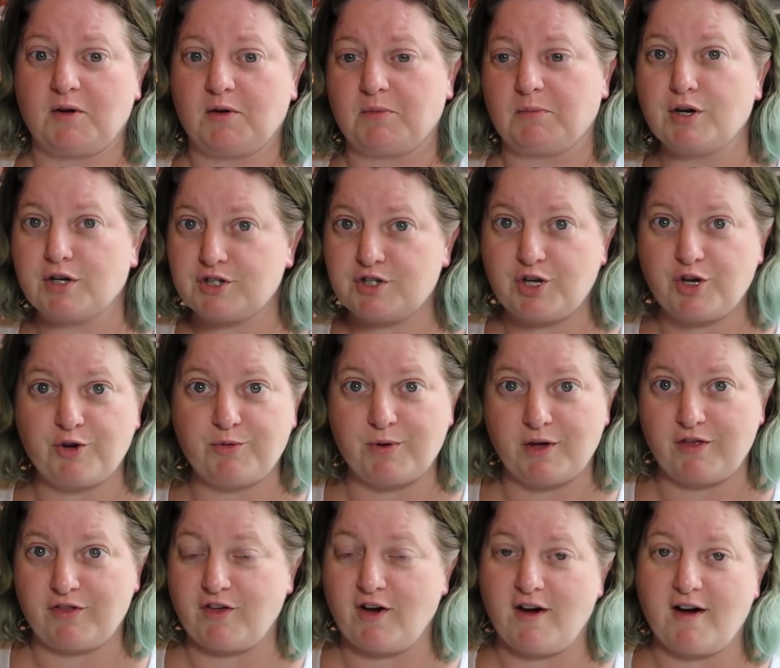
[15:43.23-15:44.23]

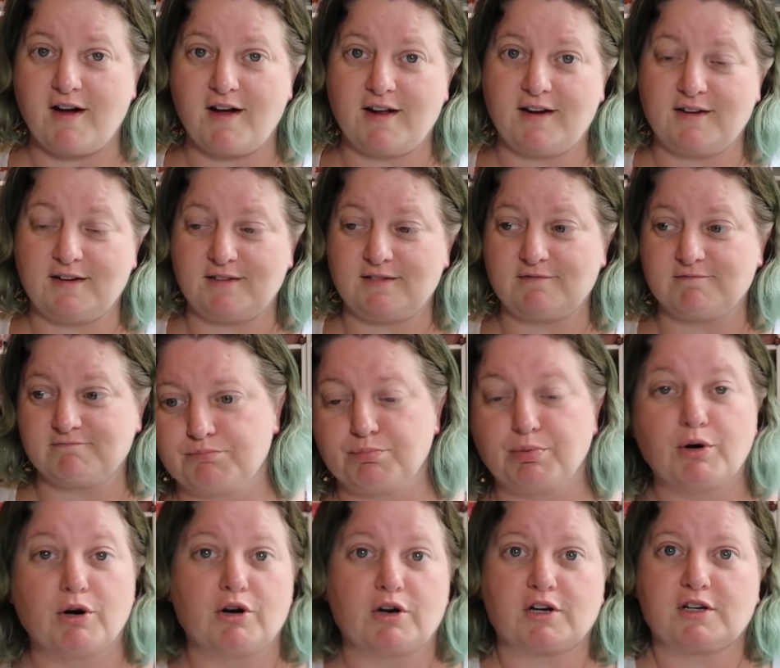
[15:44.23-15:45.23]
BookTubeAthon
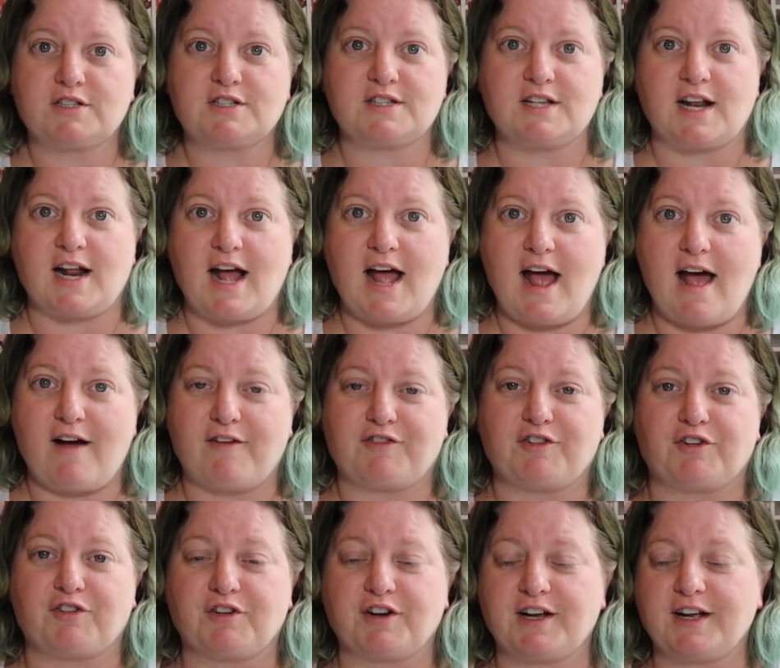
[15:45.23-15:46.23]
books that I have
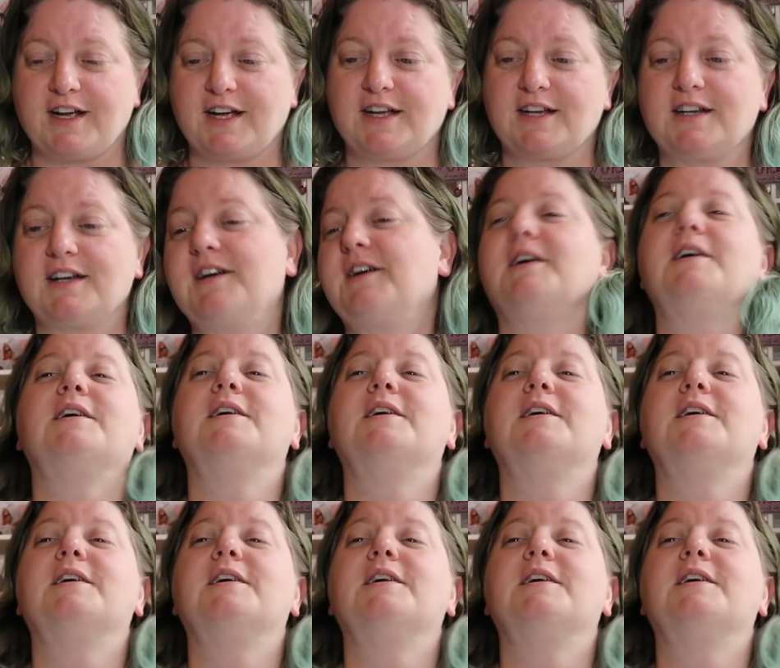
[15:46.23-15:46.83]
to read.